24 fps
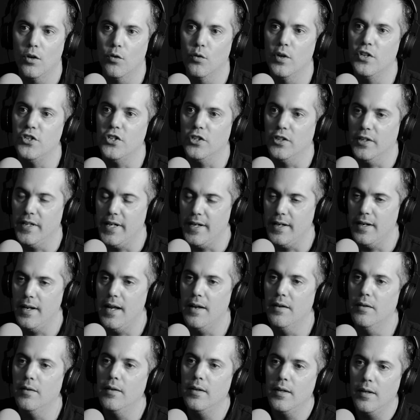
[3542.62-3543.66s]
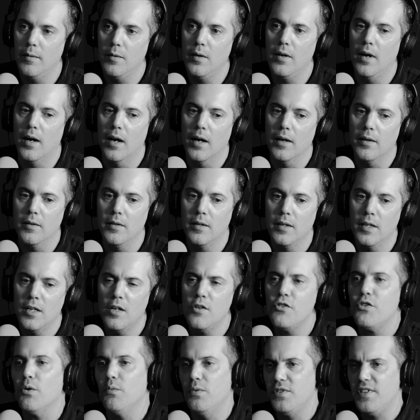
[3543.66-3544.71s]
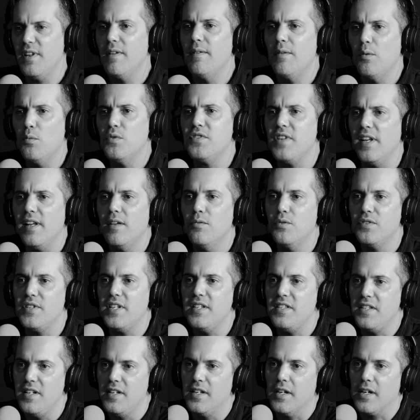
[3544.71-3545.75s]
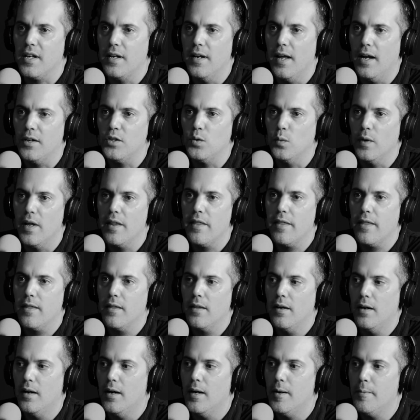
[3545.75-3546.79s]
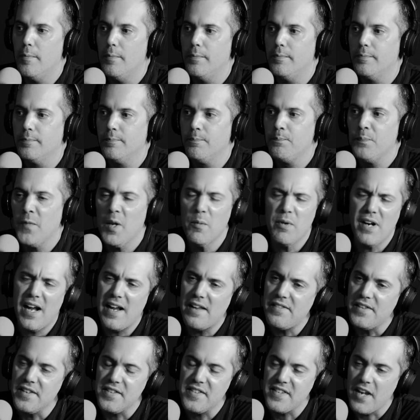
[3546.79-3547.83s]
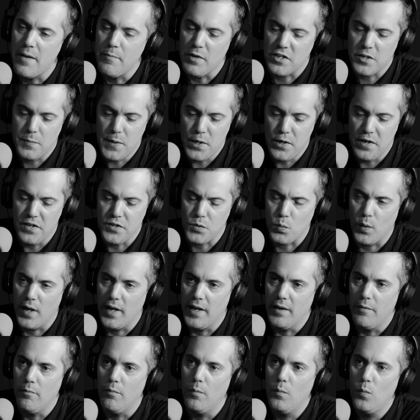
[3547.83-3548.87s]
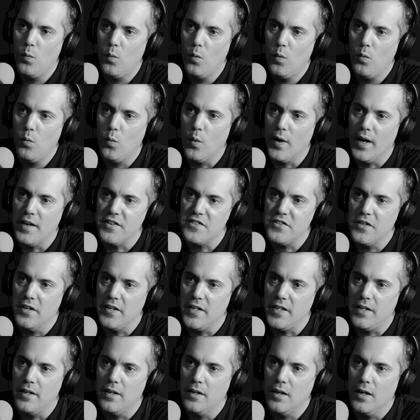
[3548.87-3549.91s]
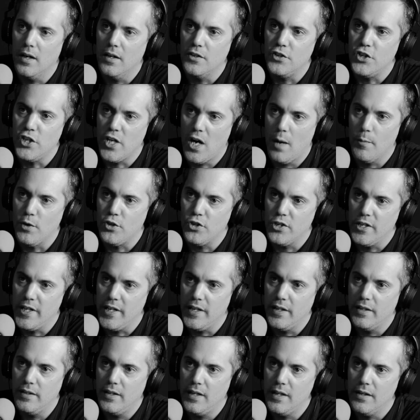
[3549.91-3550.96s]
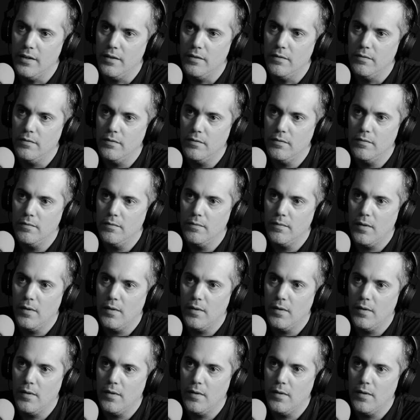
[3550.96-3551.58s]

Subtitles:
originally, and so it was easy to connect with. But I had the same experience when I studied geometry in